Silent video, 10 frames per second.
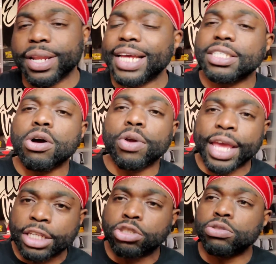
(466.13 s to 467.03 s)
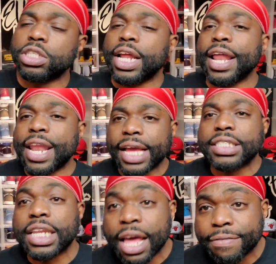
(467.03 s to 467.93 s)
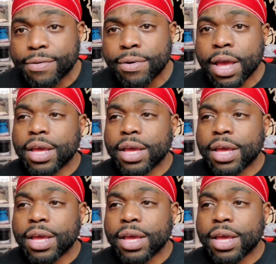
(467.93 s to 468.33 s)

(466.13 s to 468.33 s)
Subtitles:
That's gonna get you to that next level.